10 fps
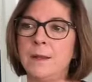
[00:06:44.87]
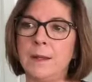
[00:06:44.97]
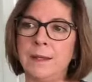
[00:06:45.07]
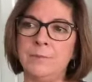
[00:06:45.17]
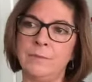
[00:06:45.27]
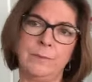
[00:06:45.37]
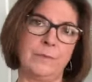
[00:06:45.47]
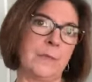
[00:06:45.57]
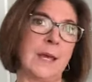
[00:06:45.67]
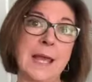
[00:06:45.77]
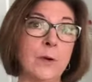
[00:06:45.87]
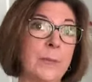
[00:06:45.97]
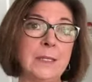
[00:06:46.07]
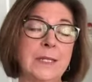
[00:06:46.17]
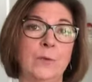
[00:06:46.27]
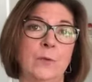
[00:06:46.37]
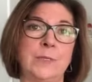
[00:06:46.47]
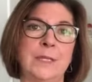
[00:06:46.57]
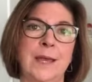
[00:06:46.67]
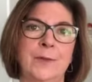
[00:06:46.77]
in accountability groups
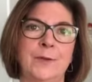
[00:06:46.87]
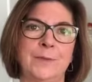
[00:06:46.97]
together.